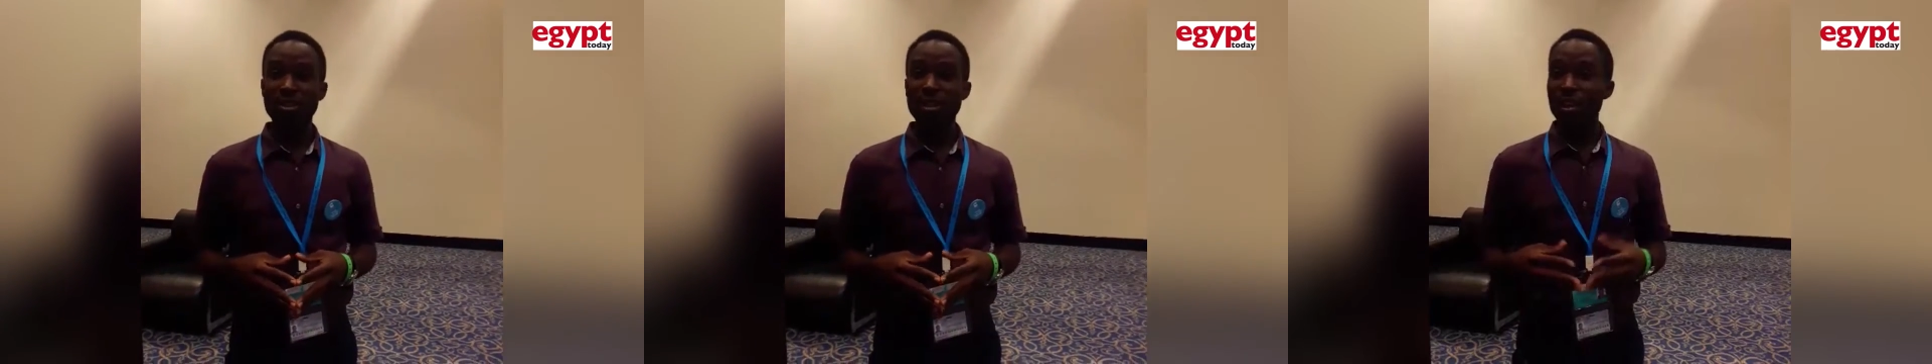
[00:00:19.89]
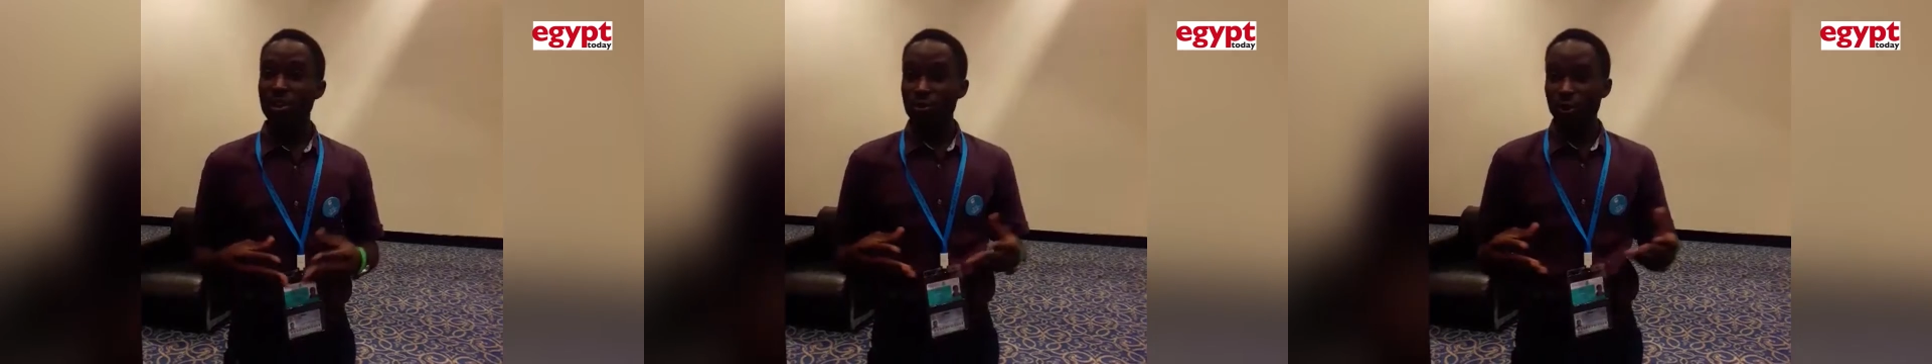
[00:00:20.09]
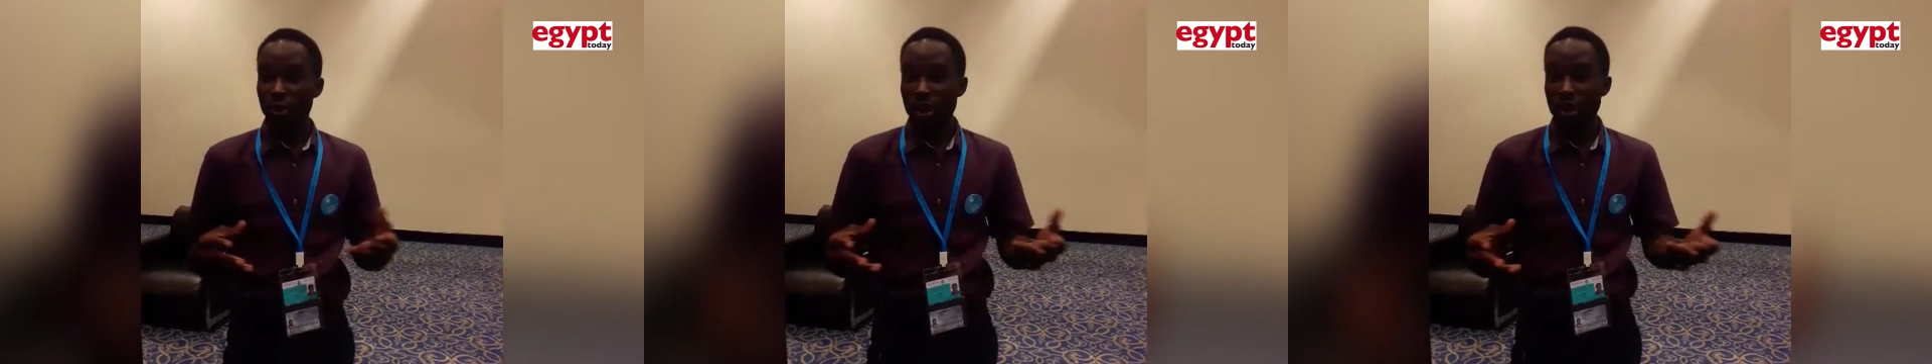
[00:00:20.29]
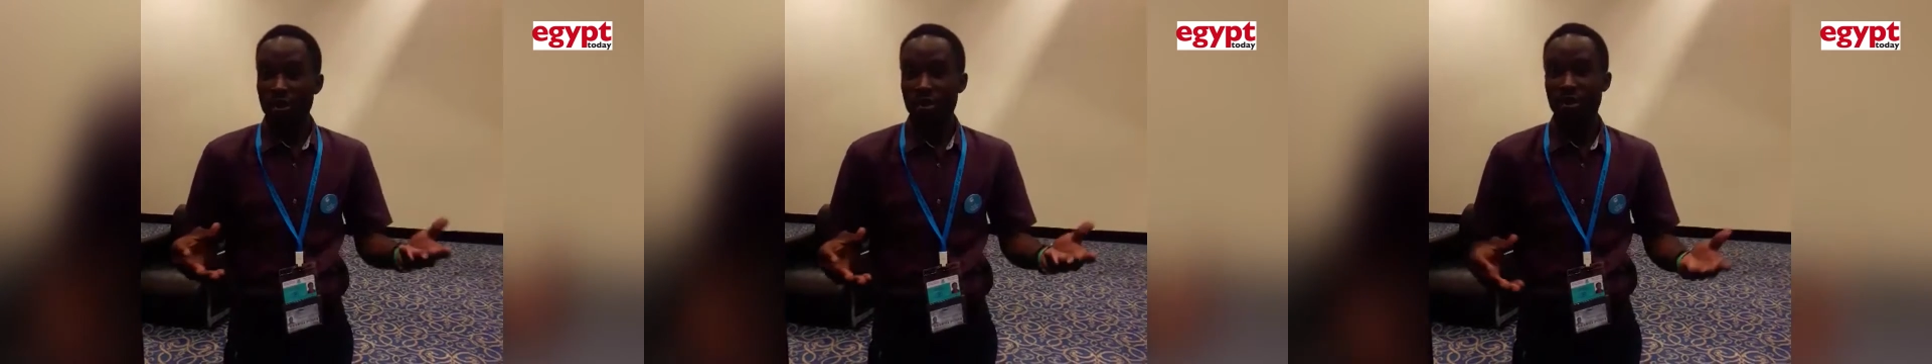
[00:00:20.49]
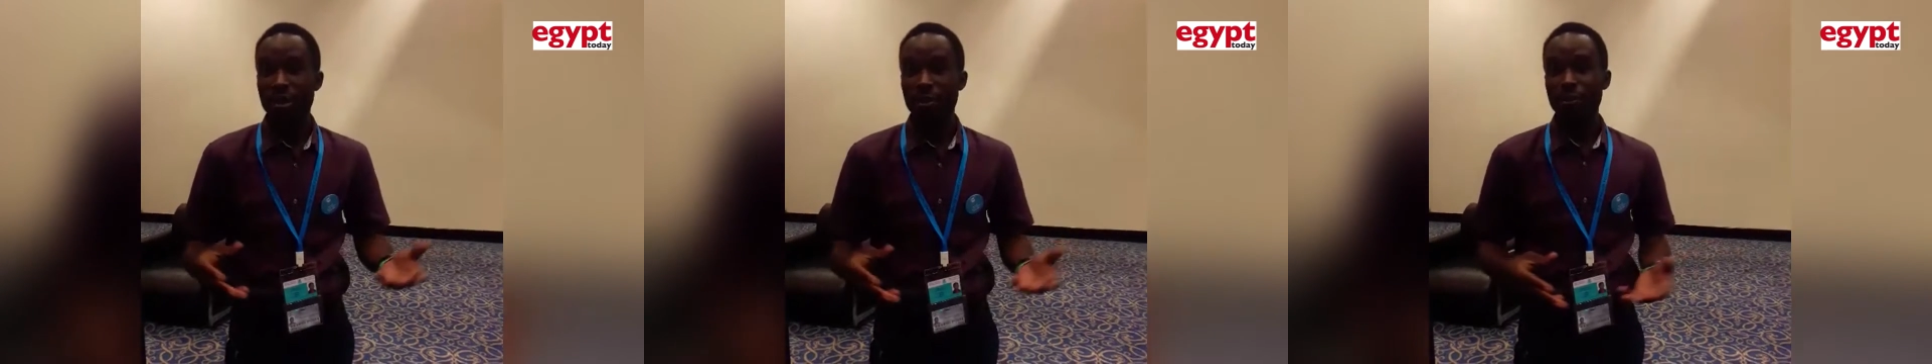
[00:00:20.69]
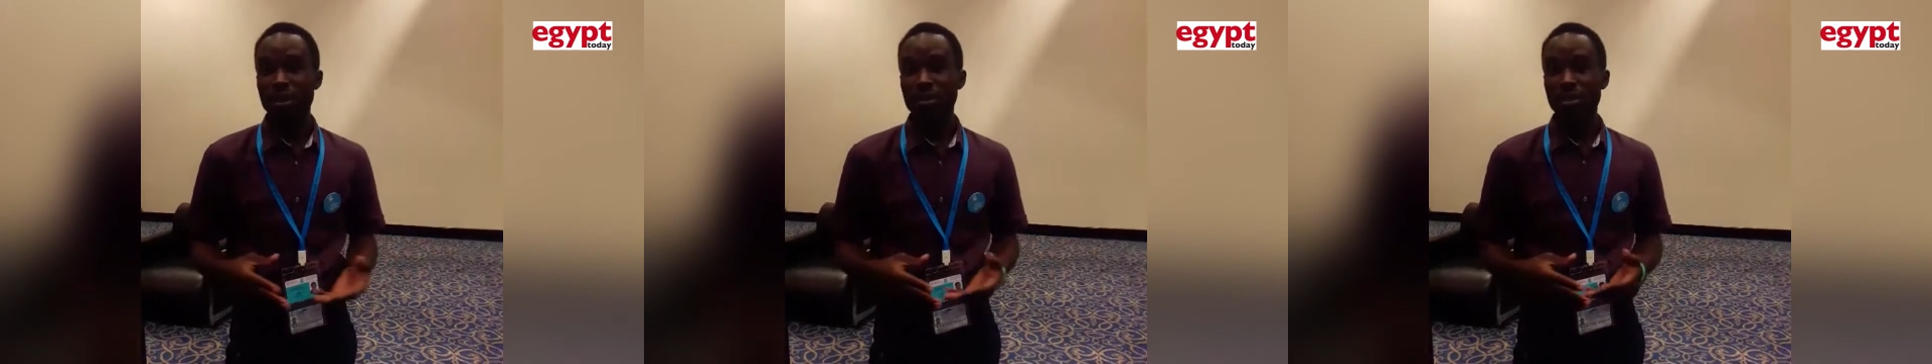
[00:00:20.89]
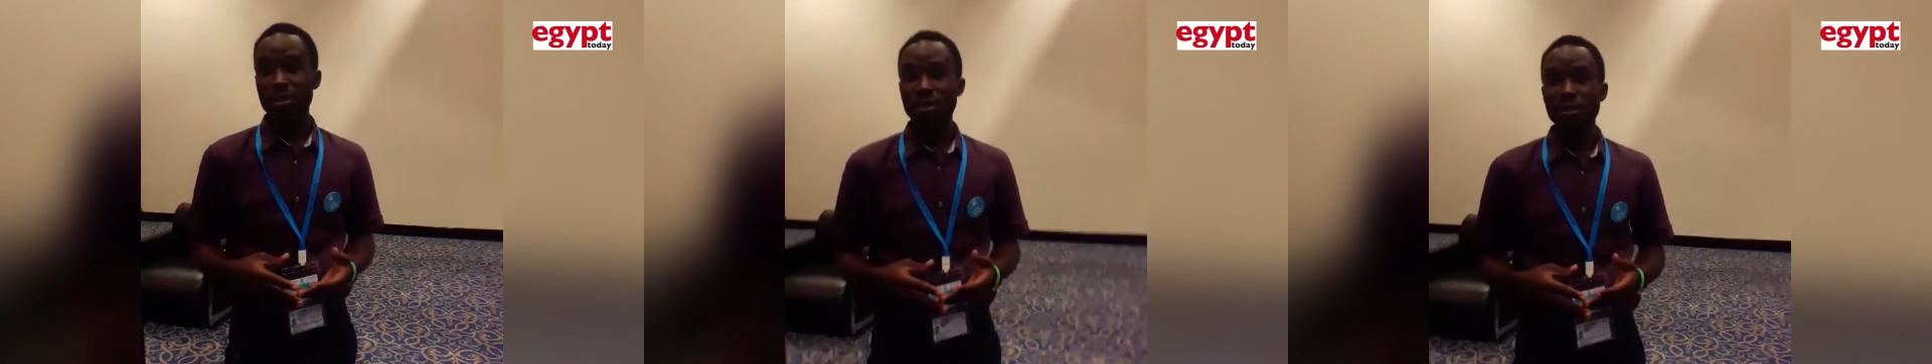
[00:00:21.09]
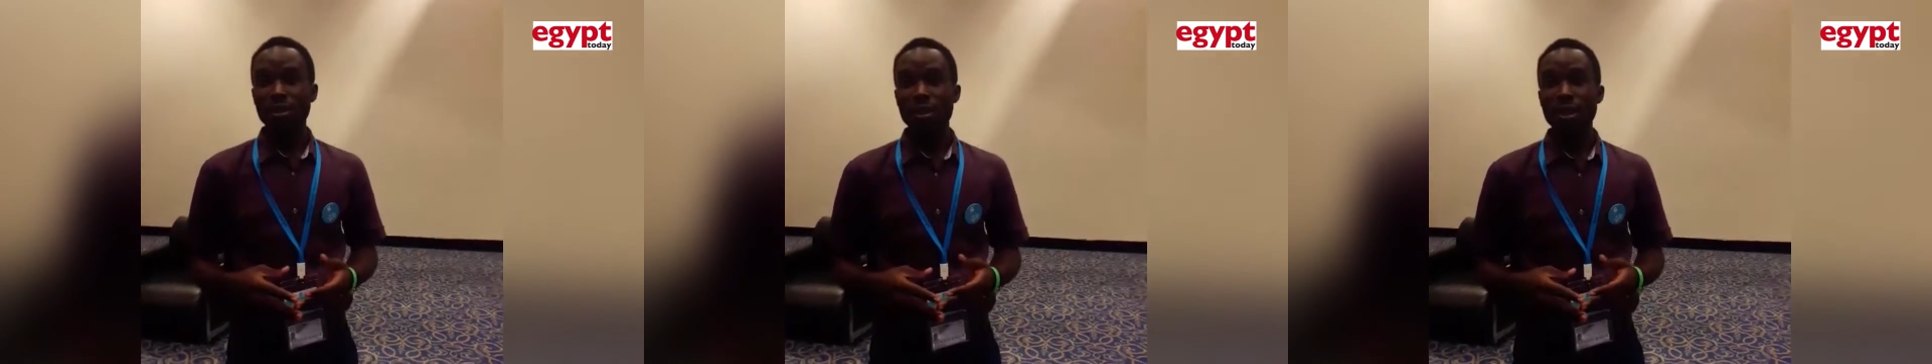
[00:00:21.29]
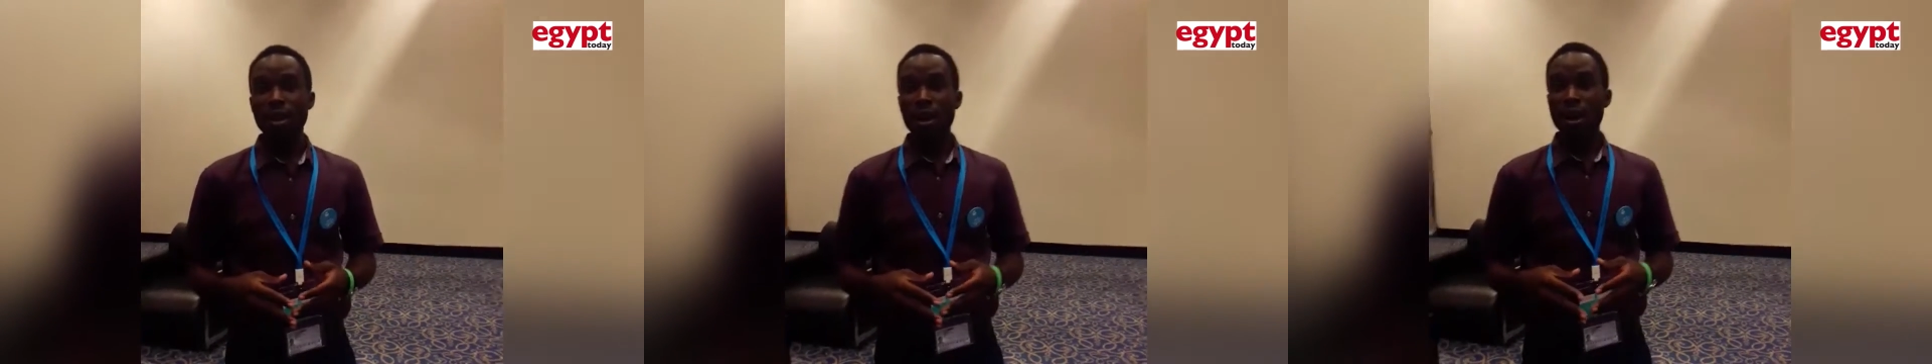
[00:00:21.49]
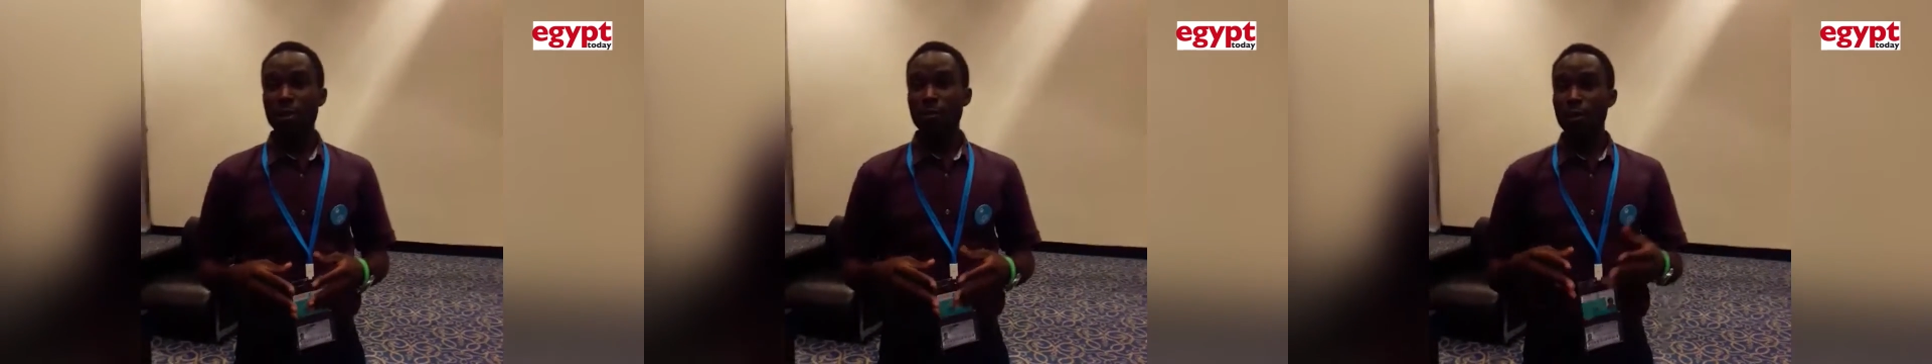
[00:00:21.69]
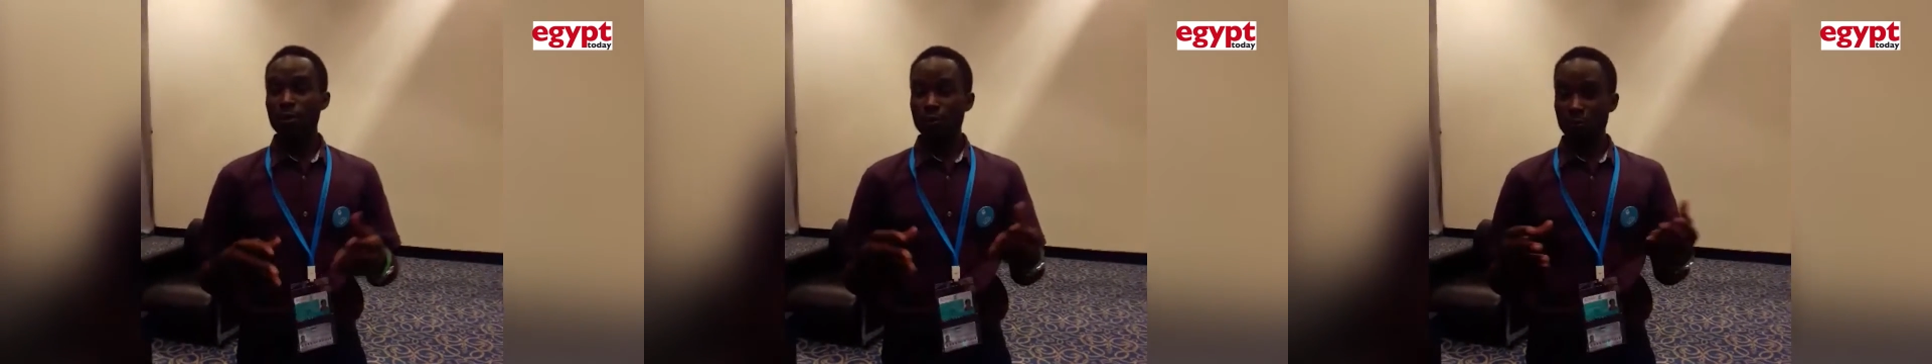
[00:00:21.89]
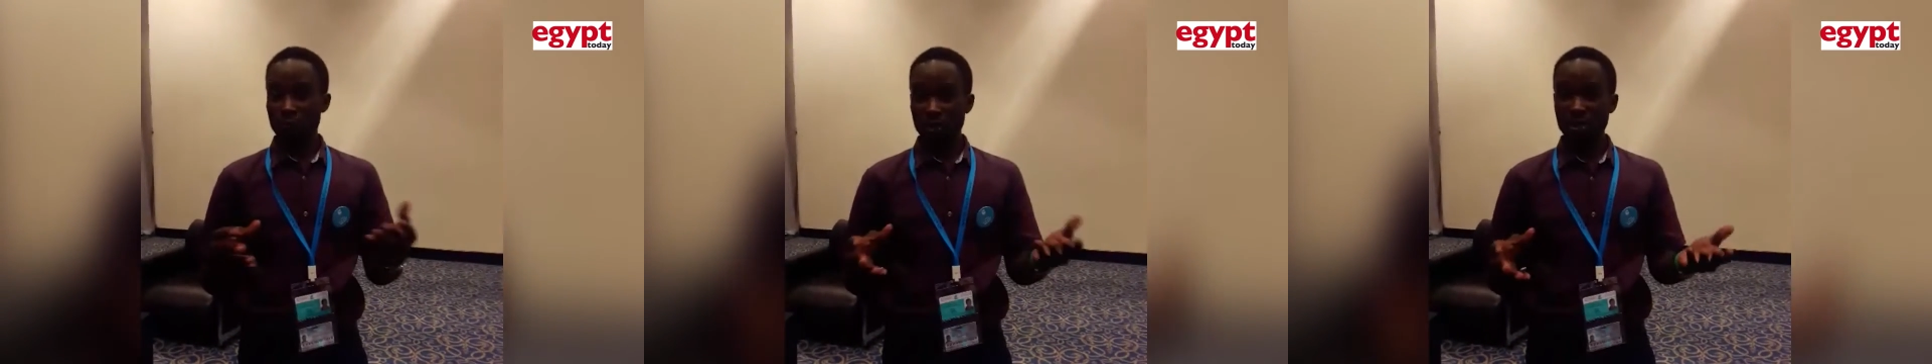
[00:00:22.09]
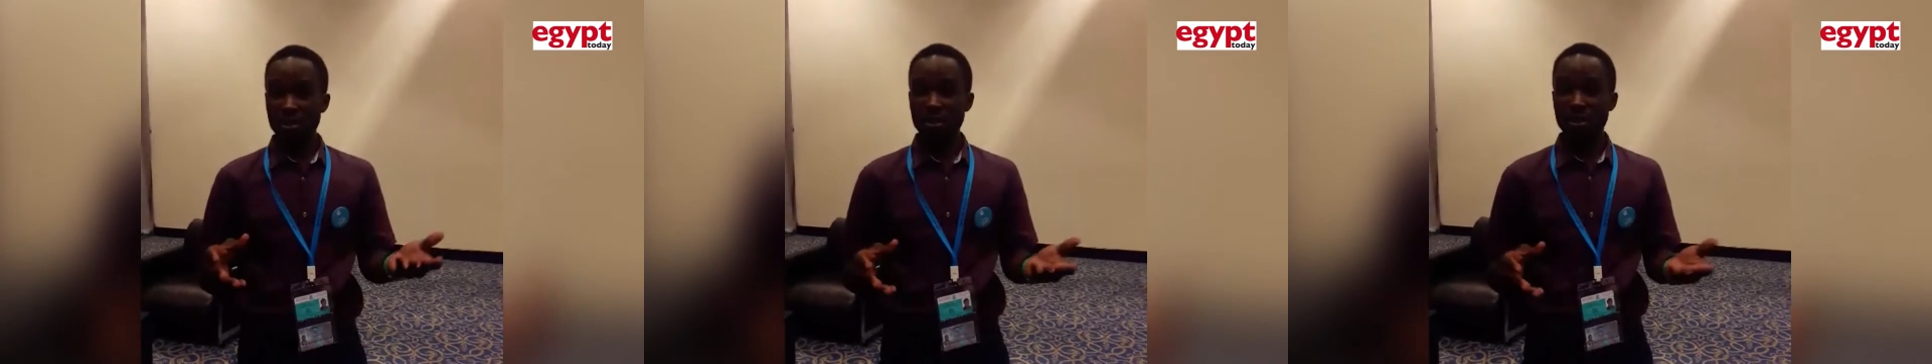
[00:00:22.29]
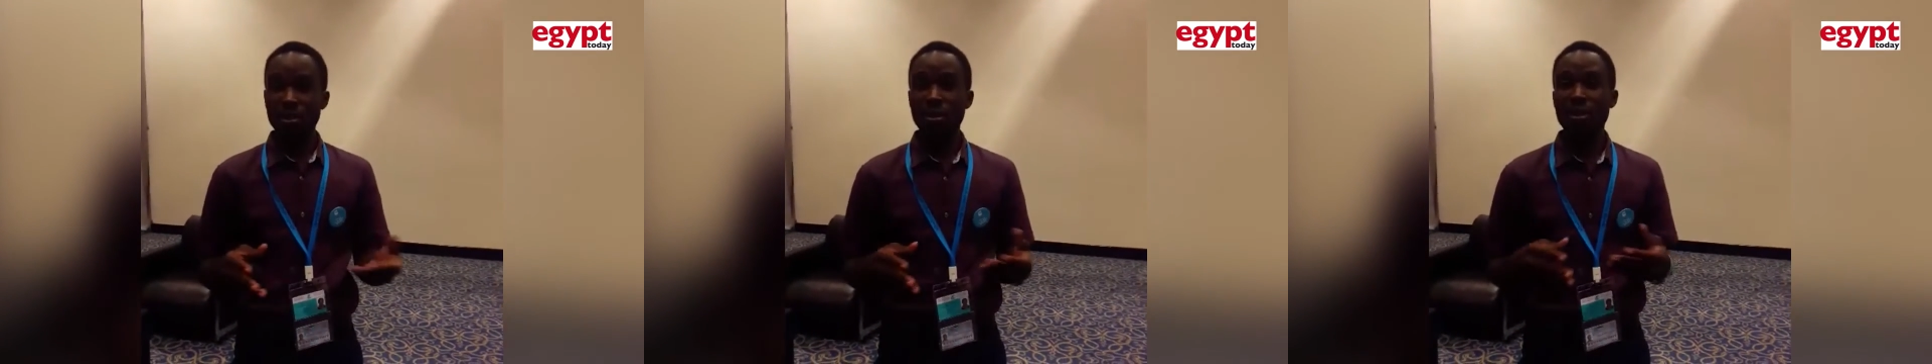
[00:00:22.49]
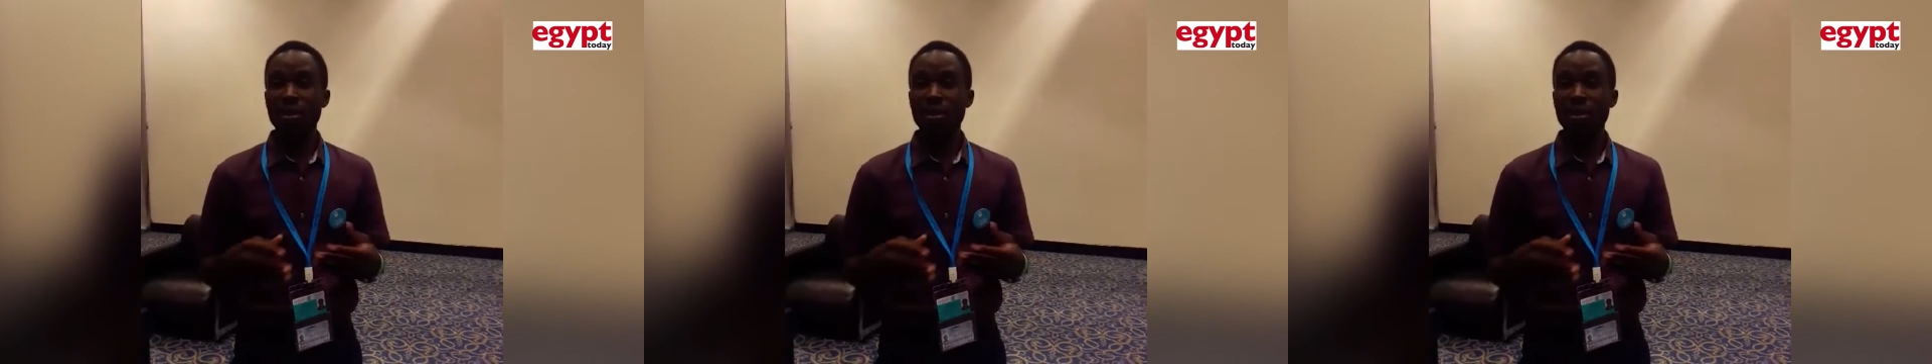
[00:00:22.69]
educates the masses about peace,